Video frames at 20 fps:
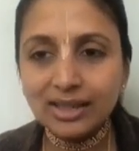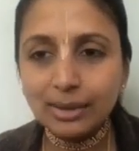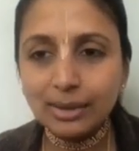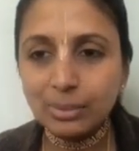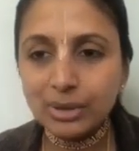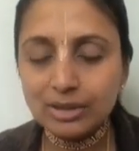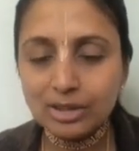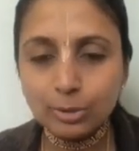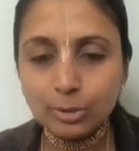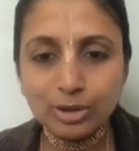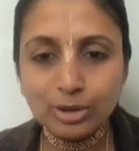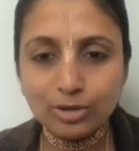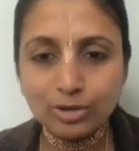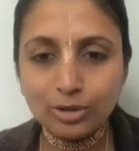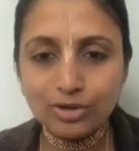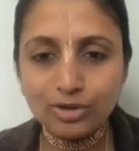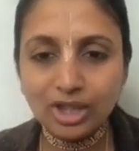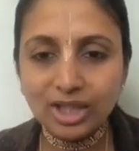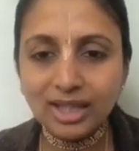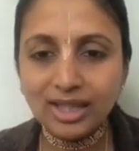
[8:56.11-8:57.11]
The principles
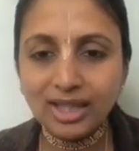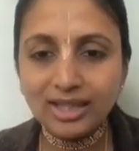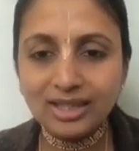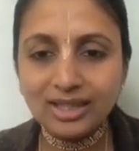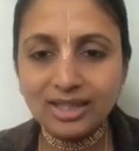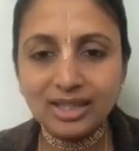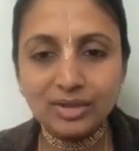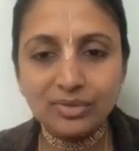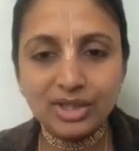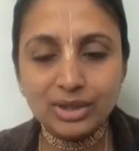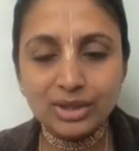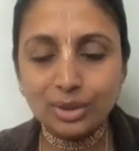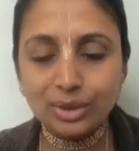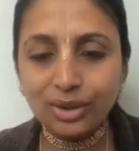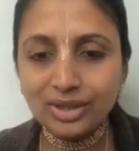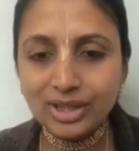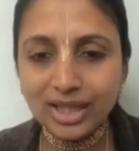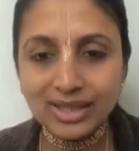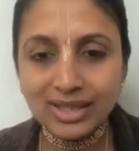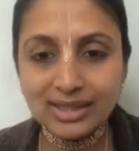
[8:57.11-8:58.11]
of Sharanagati, we
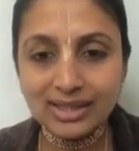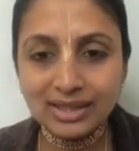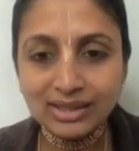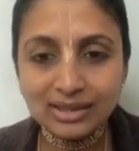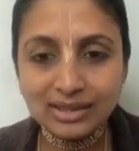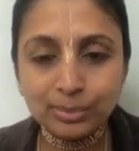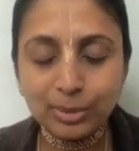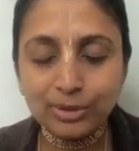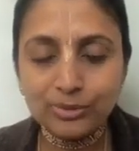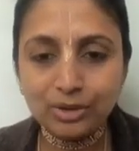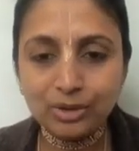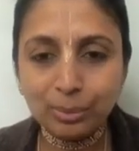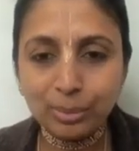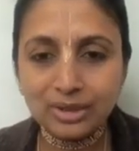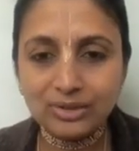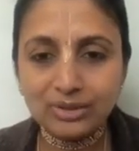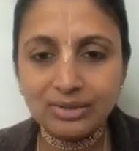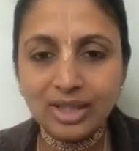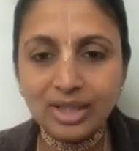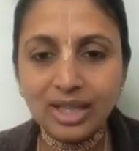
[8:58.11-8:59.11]
saw there are 6
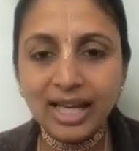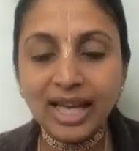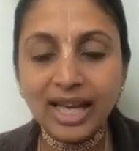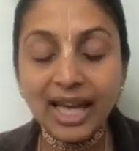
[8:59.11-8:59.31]
principles.